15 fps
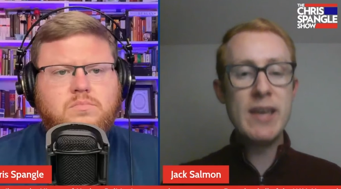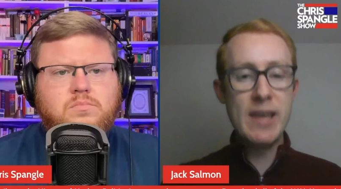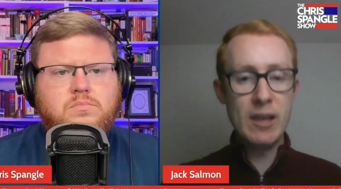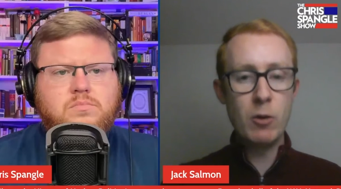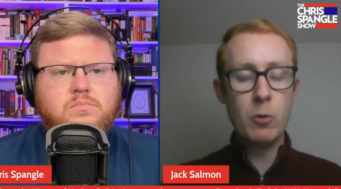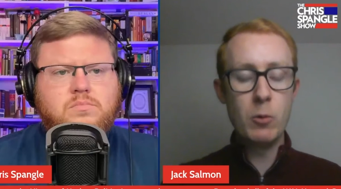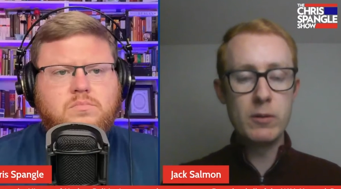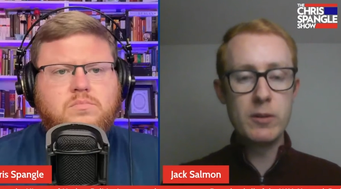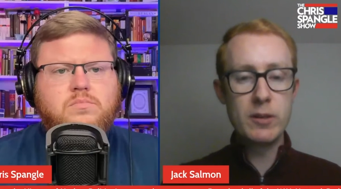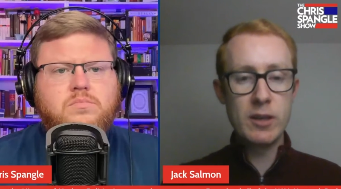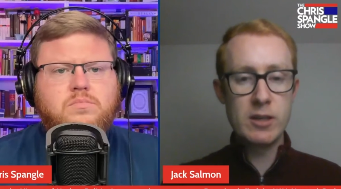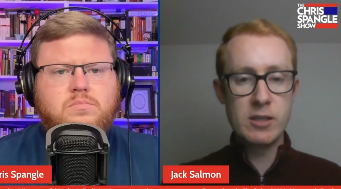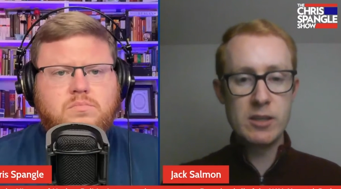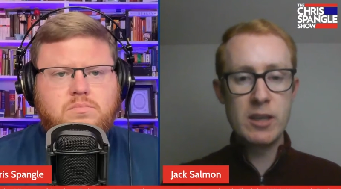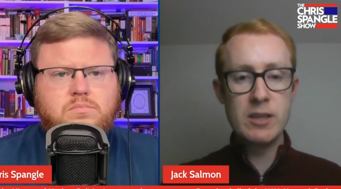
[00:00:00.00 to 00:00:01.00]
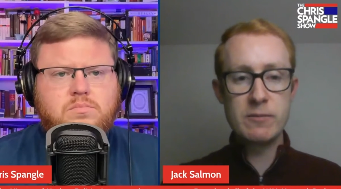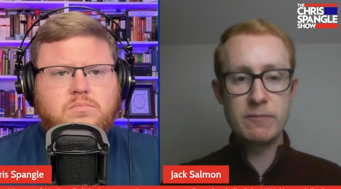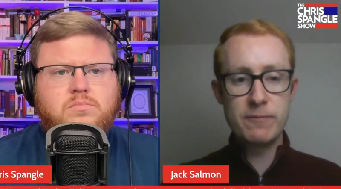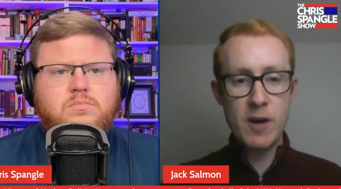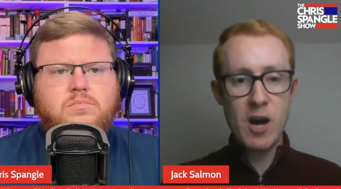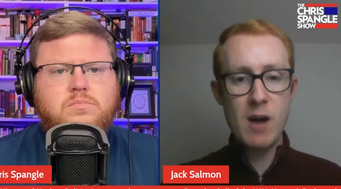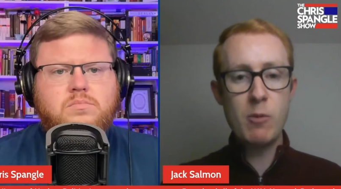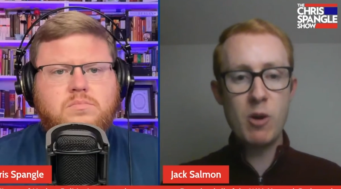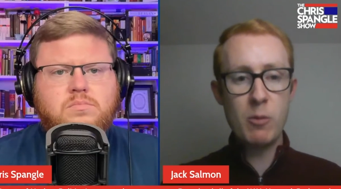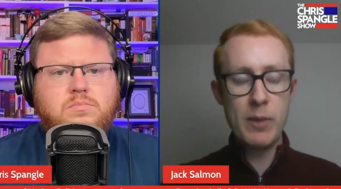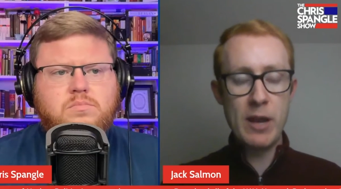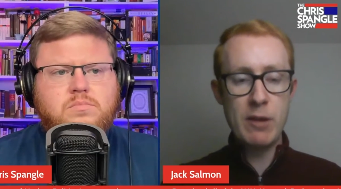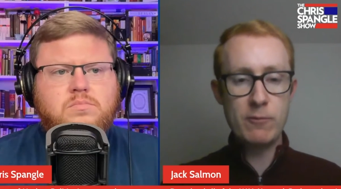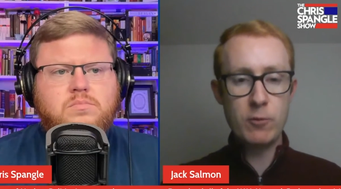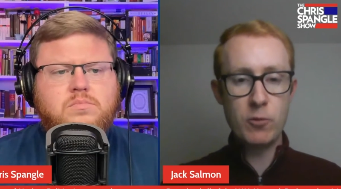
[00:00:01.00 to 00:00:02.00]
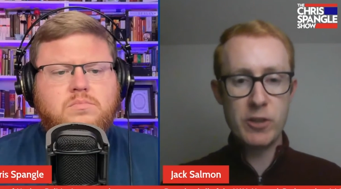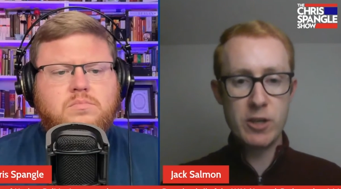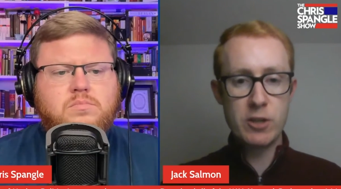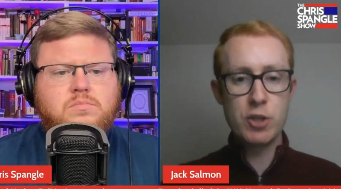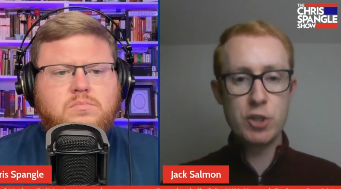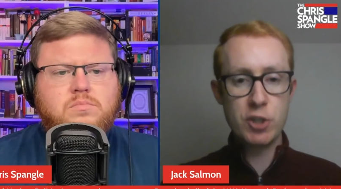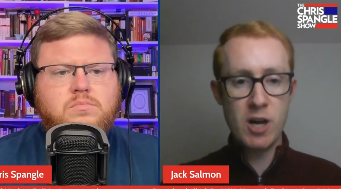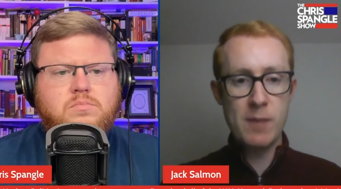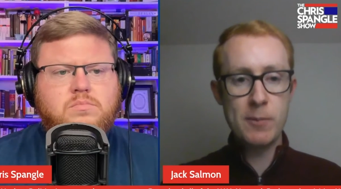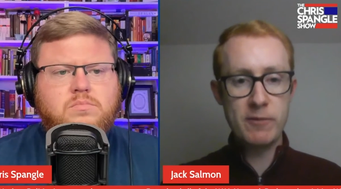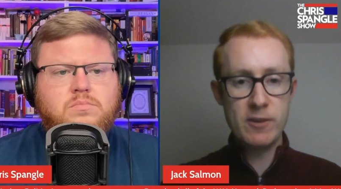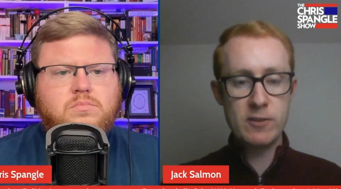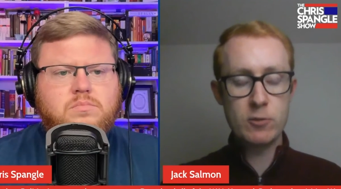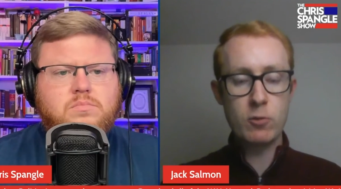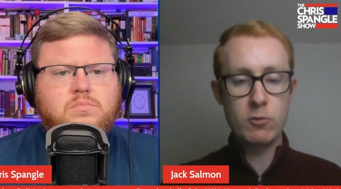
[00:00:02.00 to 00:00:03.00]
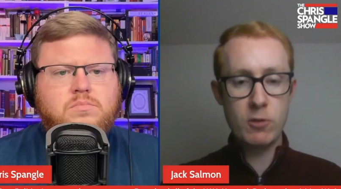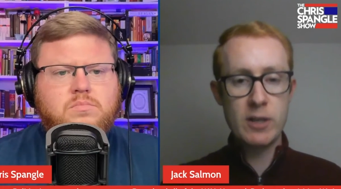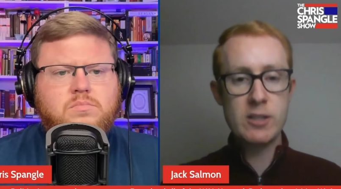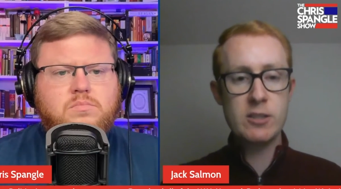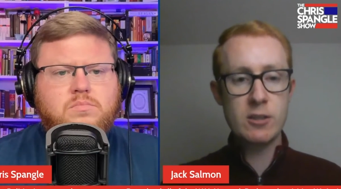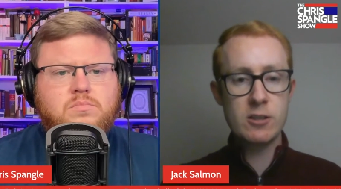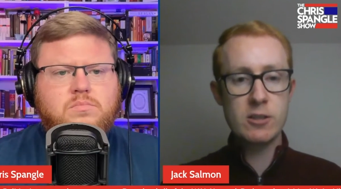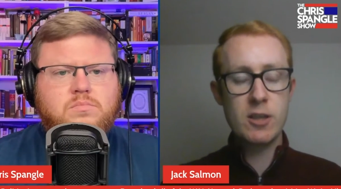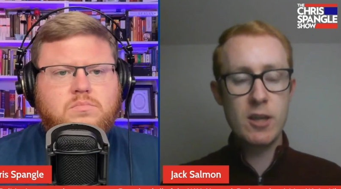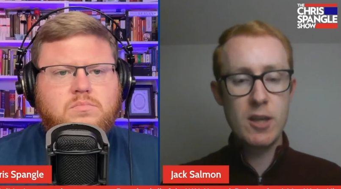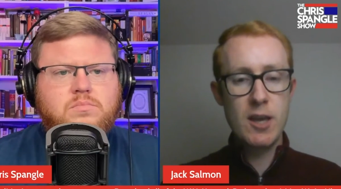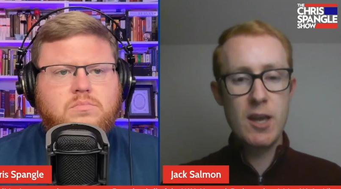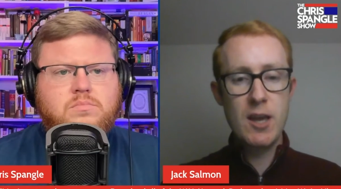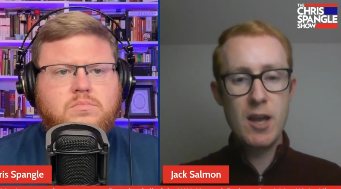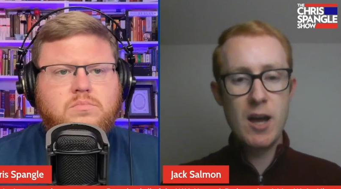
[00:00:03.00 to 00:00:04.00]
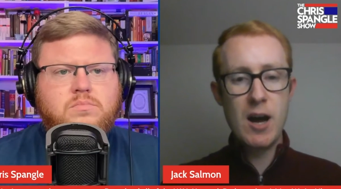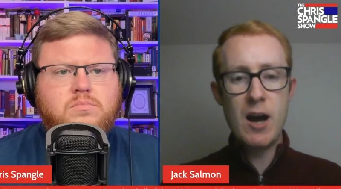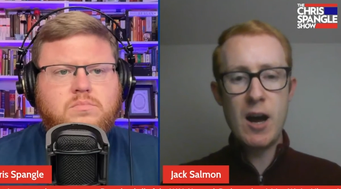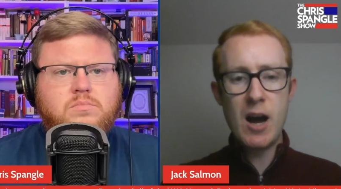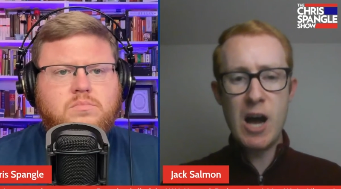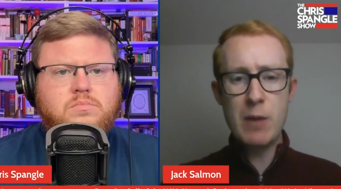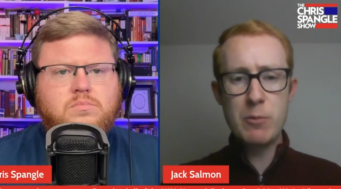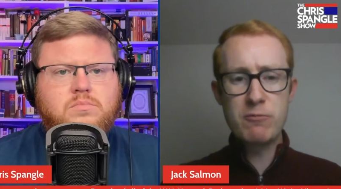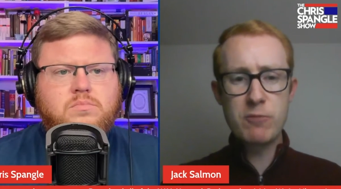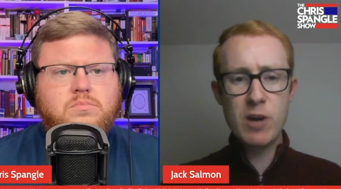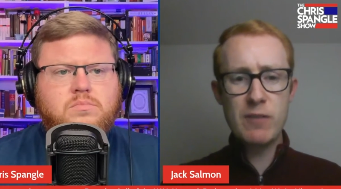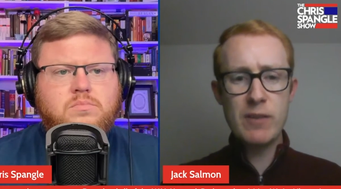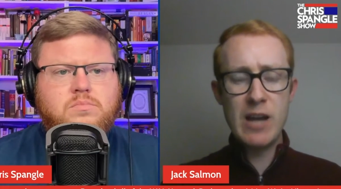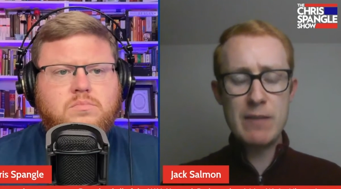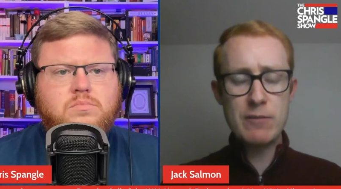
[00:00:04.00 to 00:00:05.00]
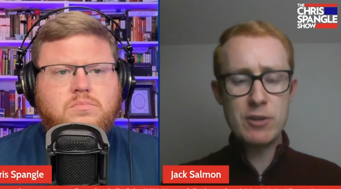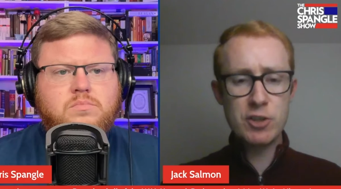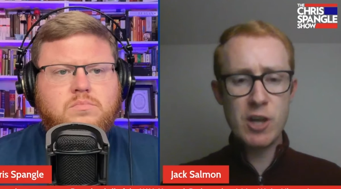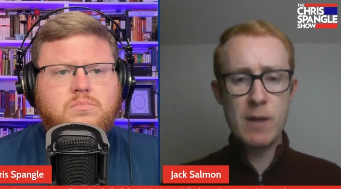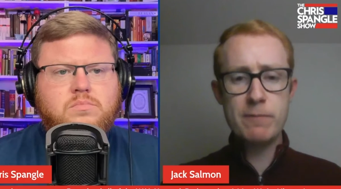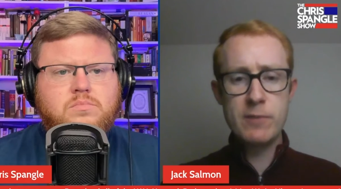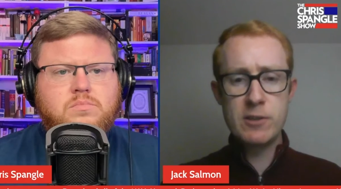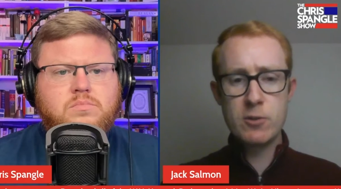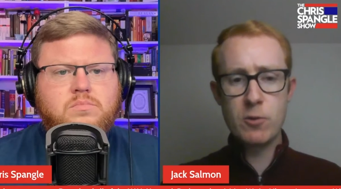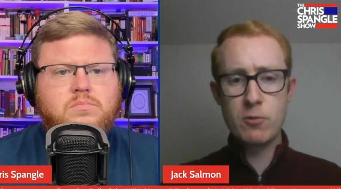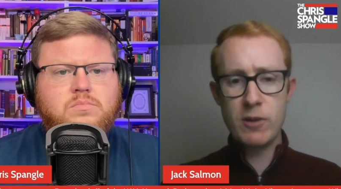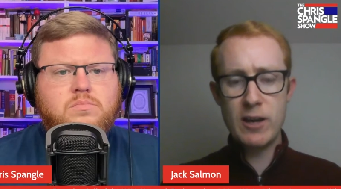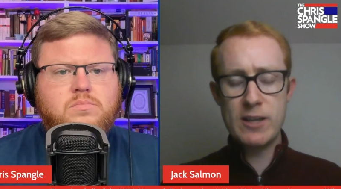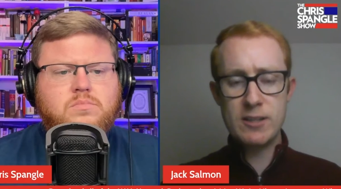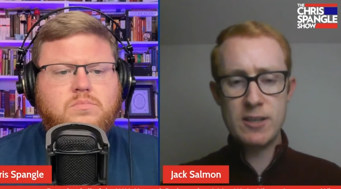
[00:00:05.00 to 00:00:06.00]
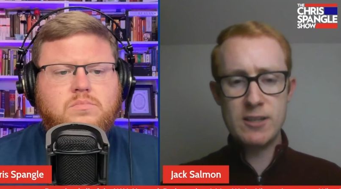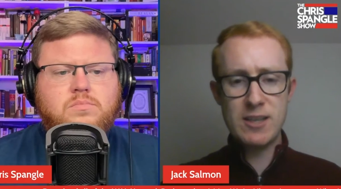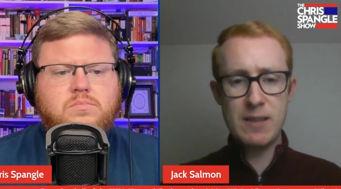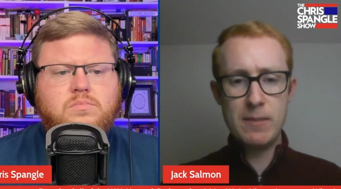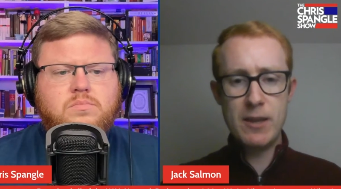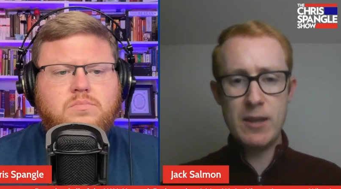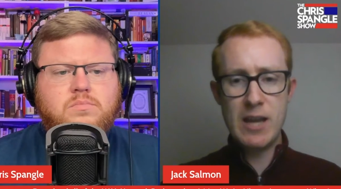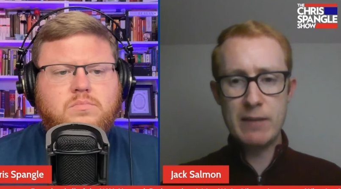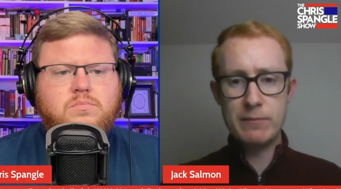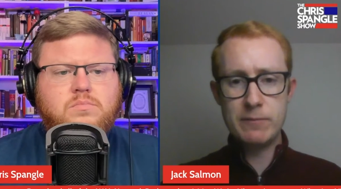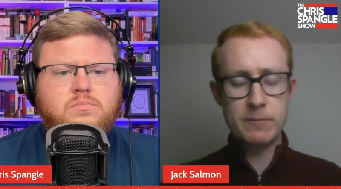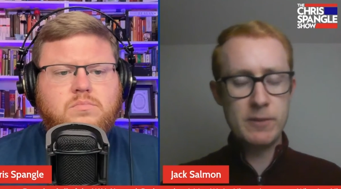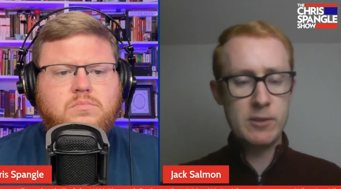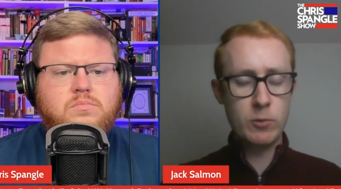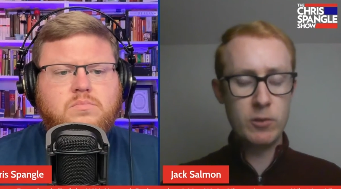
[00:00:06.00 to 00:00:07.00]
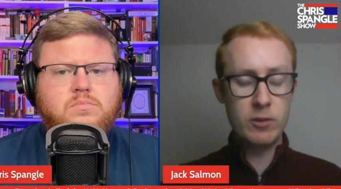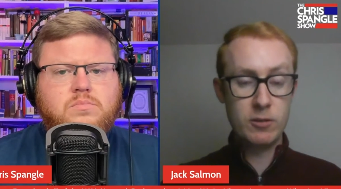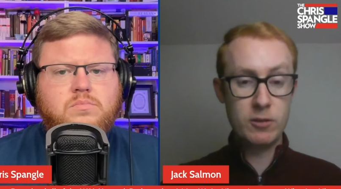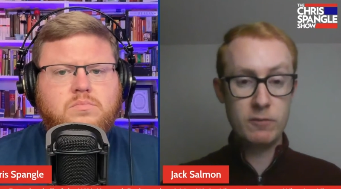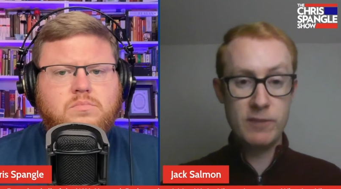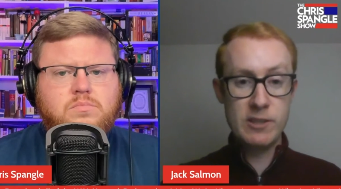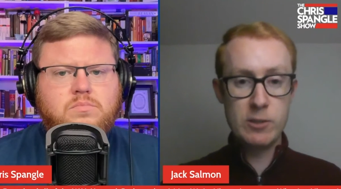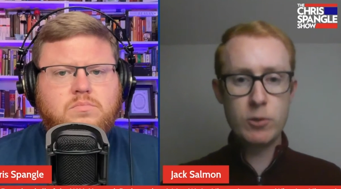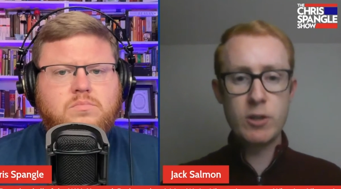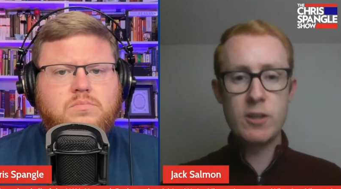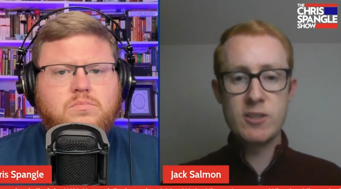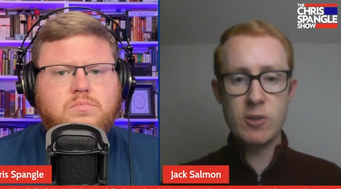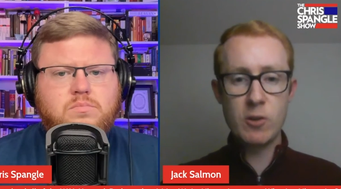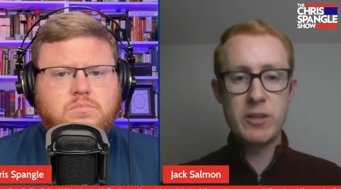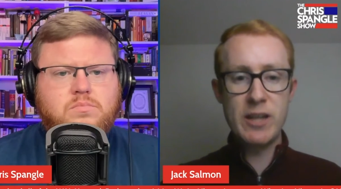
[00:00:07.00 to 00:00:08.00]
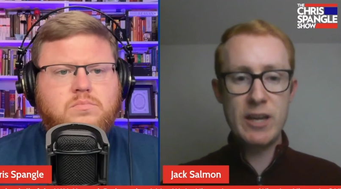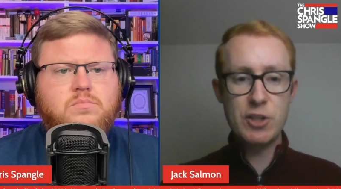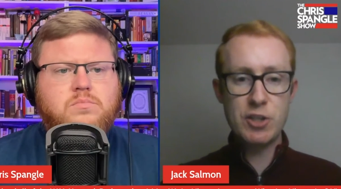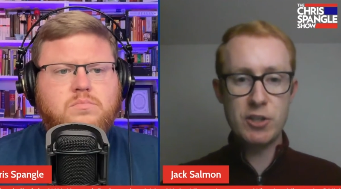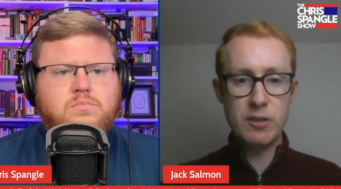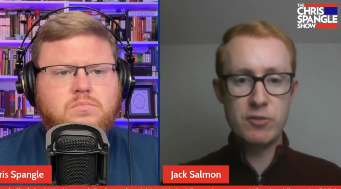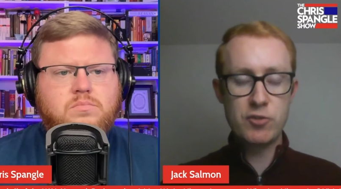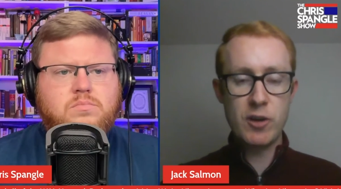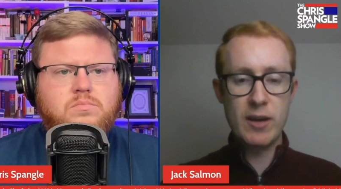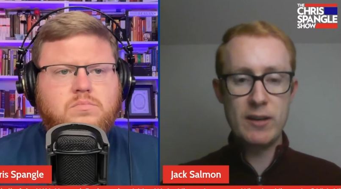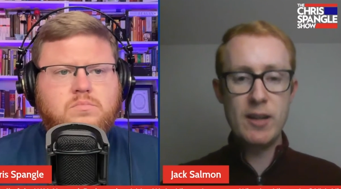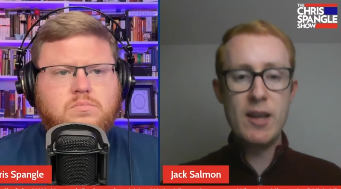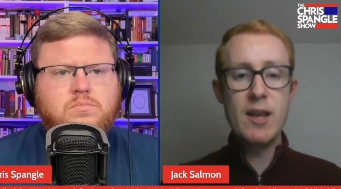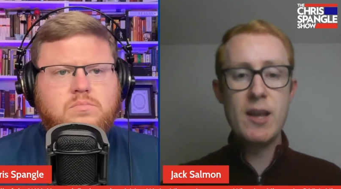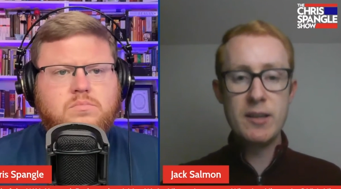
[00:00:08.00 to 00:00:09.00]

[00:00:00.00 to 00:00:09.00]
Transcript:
Speaker 1: kill is is far more painful than a sharp fiscal crisis. I would rather have a sharp fiscal crisis and then have fiscal fiscal consolidation and try and